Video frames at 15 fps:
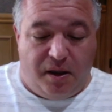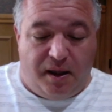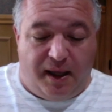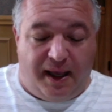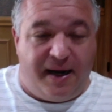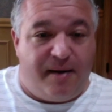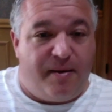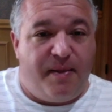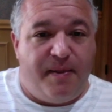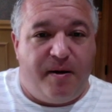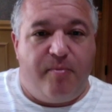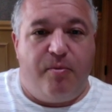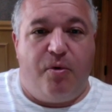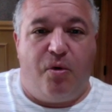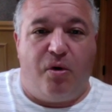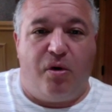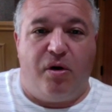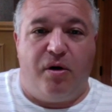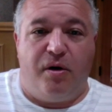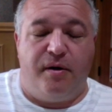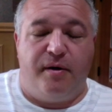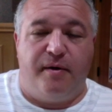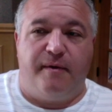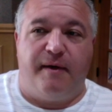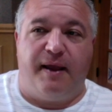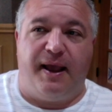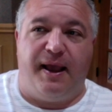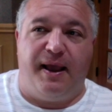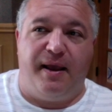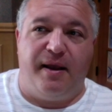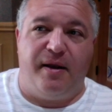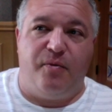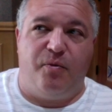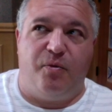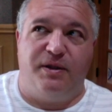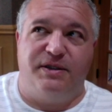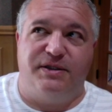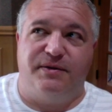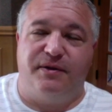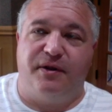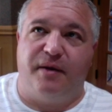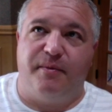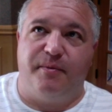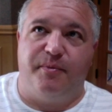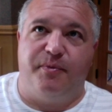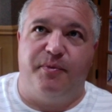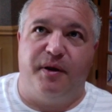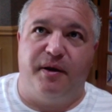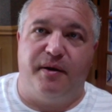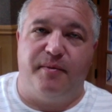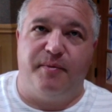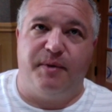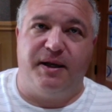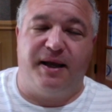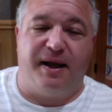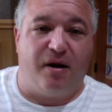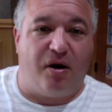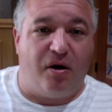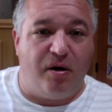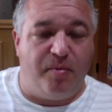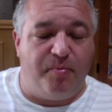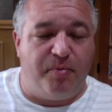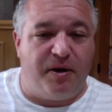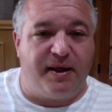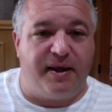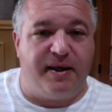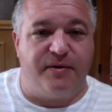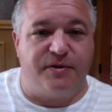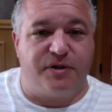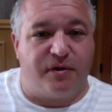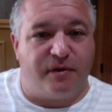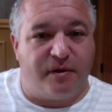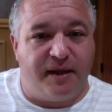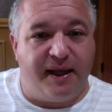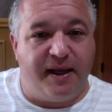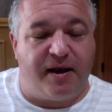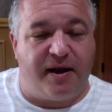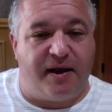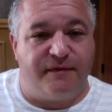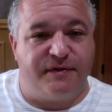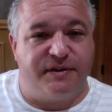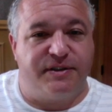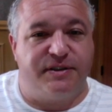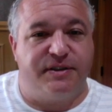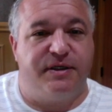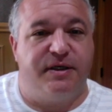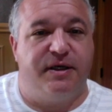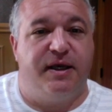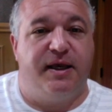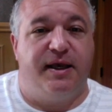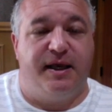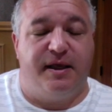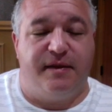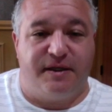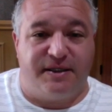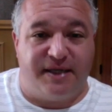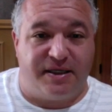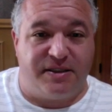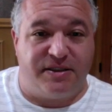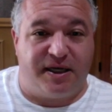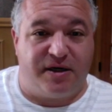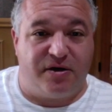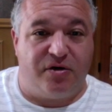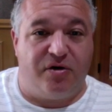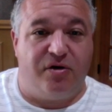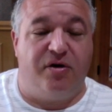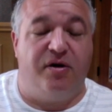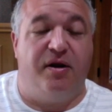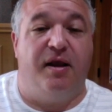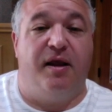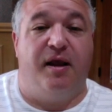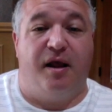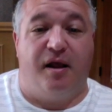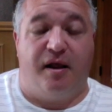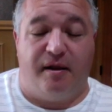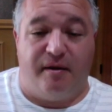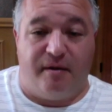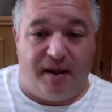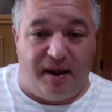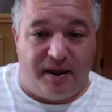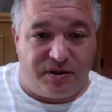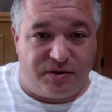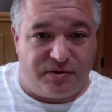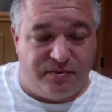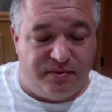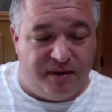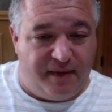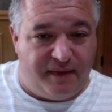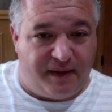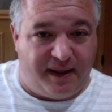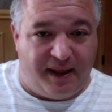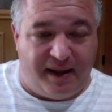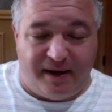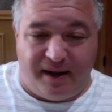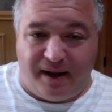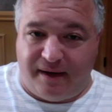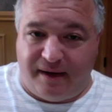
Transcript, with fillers: And on there more, and what's been kind of heartbreaking is all the layoffs in the tech sector, as and the and the,